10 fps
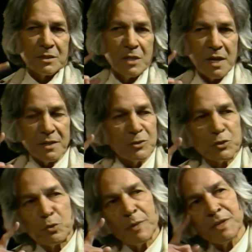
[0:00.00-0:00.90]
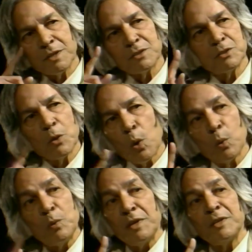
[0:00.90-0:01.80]
That instrument is the
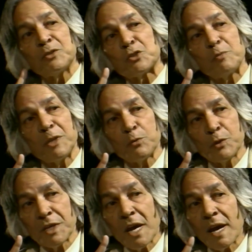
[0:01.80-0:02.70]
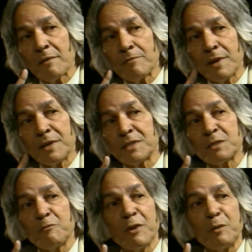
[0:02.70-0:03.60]
only instrument we have, and it is
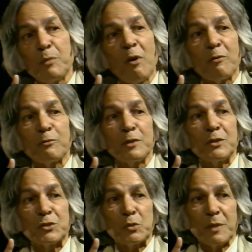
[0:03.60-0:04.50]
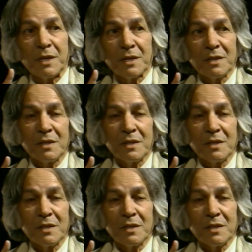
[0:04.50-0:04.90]
a very powerful instrument.